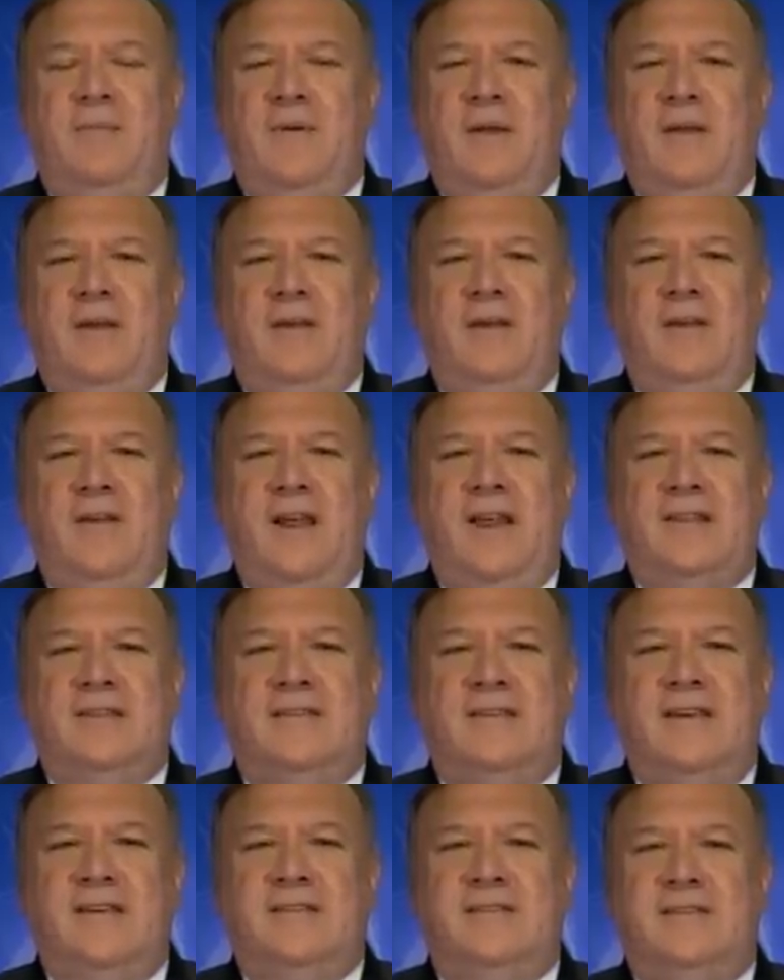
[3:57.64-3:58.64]
the United
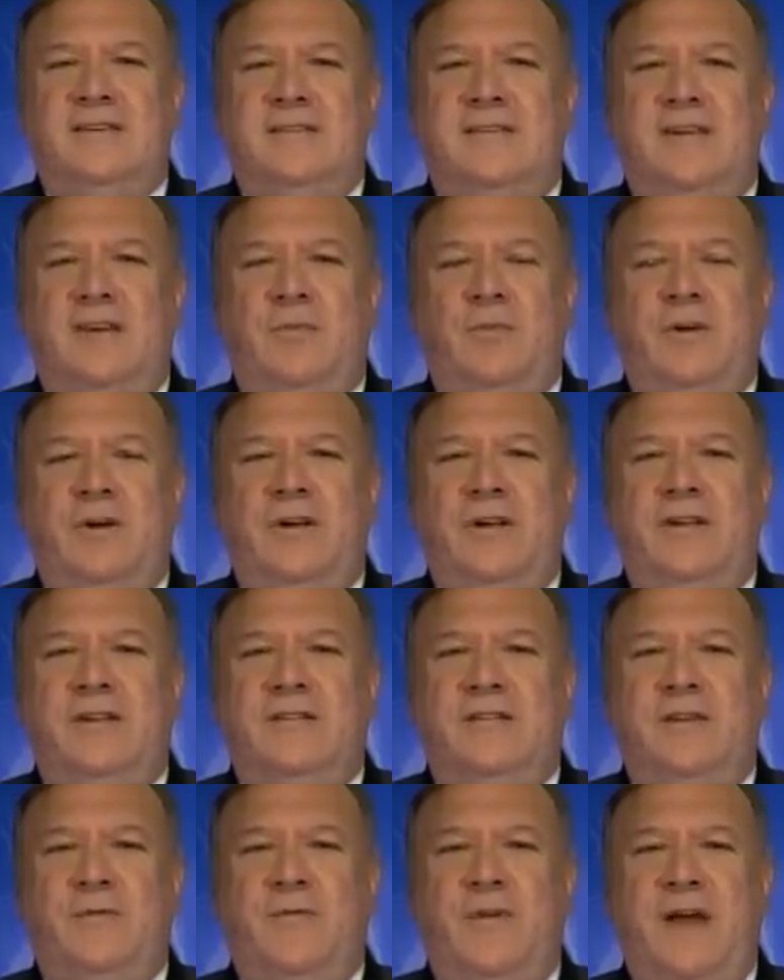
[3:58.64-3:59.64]
States just said, well,
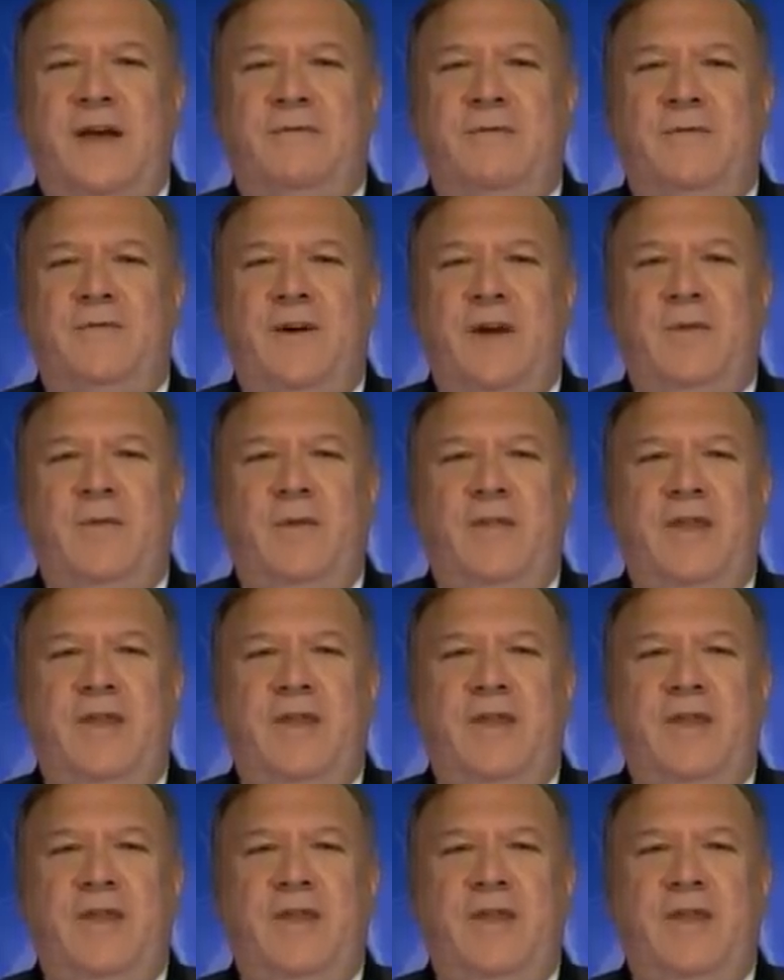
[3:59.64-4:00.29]
goodness, if we're having fun